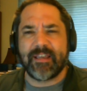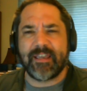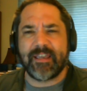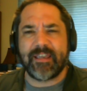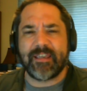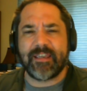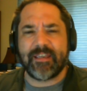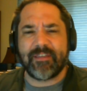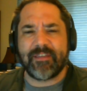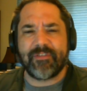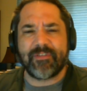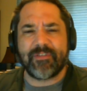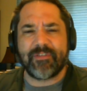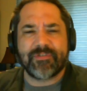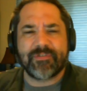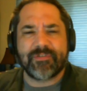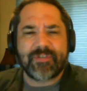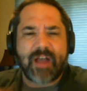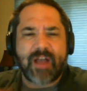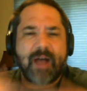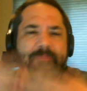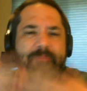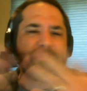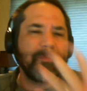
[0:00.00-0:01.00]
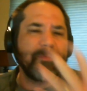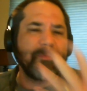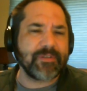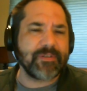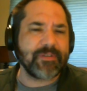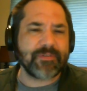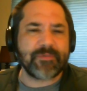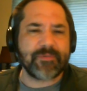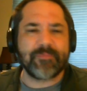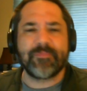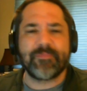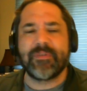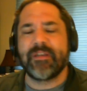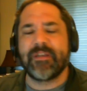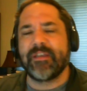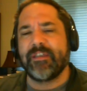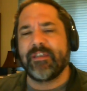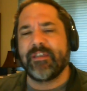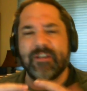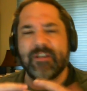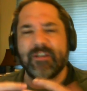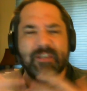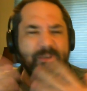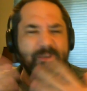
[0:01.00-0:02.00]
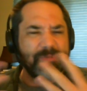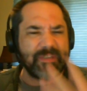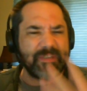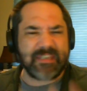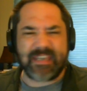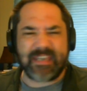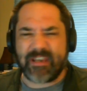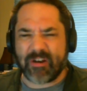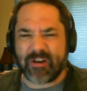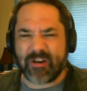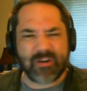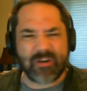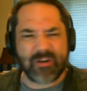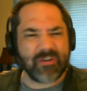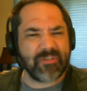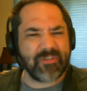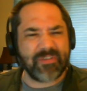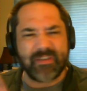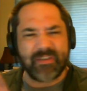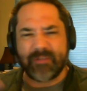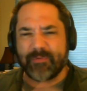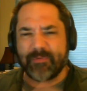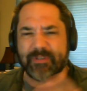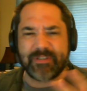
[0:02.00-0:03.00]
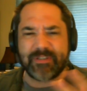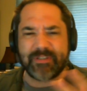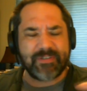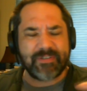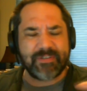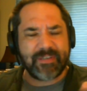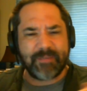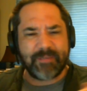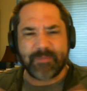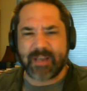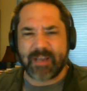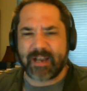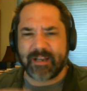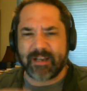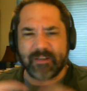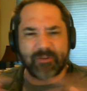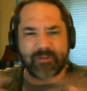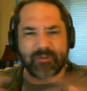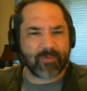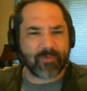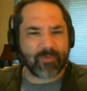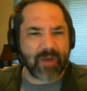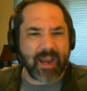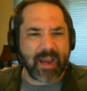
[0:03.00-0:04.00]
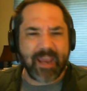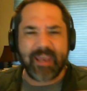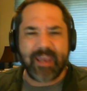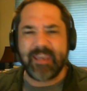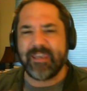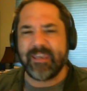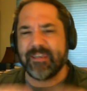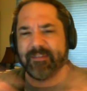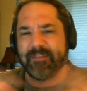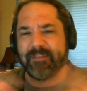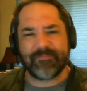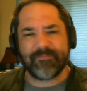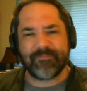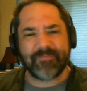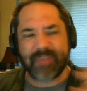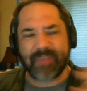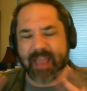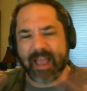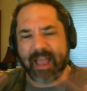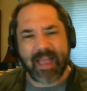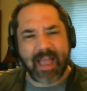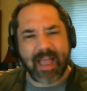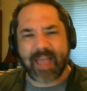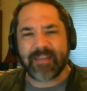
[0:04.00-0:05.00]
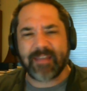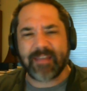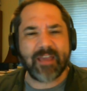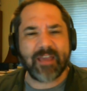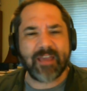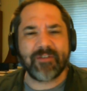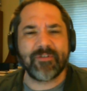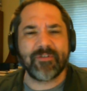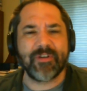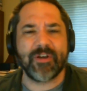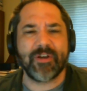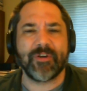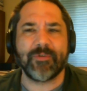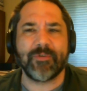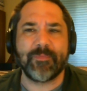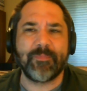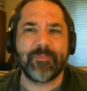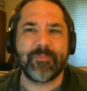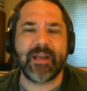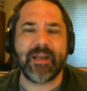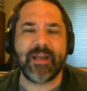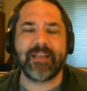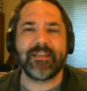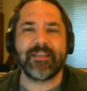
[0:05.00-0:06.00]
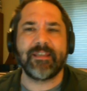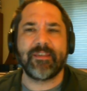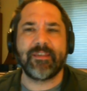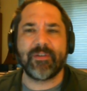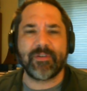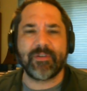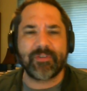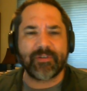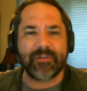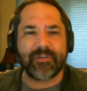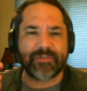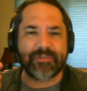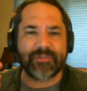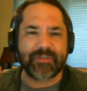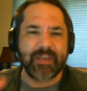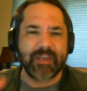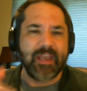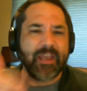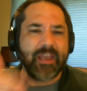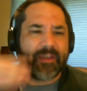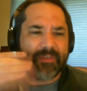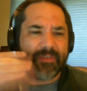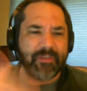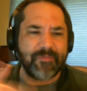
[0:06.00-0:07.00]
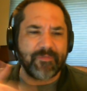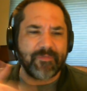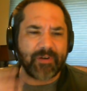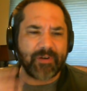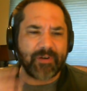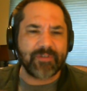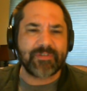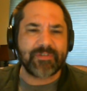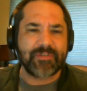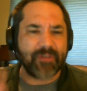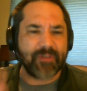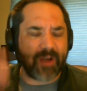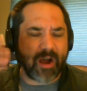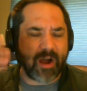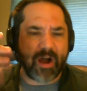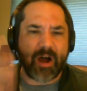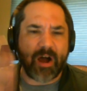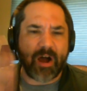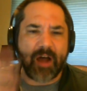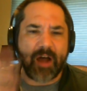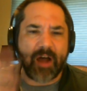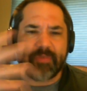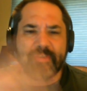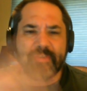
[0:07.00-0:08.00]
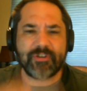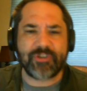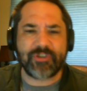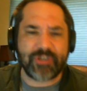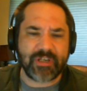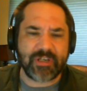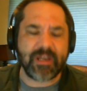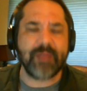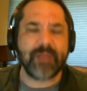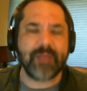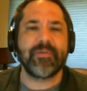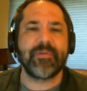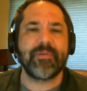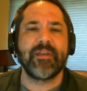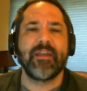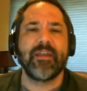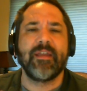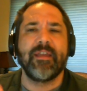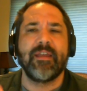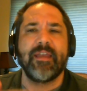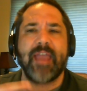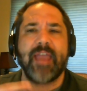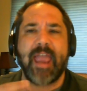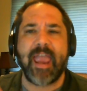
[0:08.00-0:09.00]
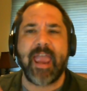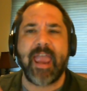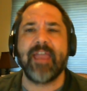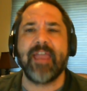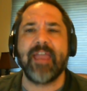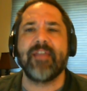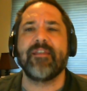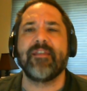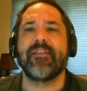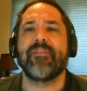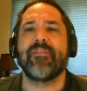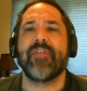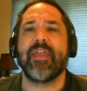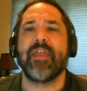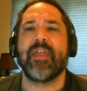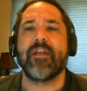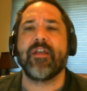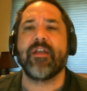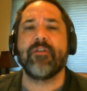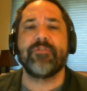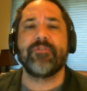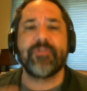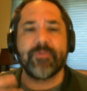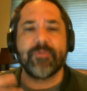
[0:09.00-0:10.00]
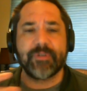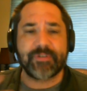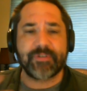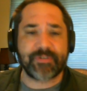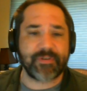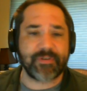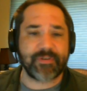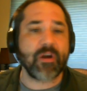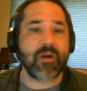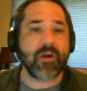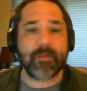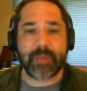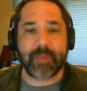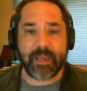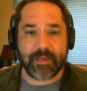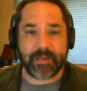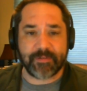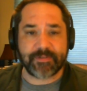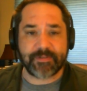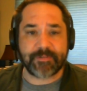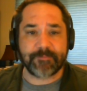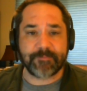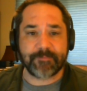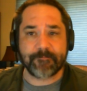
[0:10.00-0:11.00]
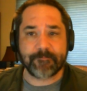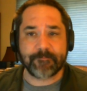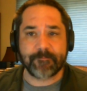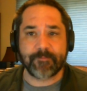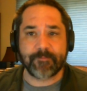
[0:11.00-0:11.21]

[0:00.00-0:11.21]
There's optimism. You would see Earth, and it would just seem kind of gray, and I don't know. But there's the first on the ship, and they go to a star base,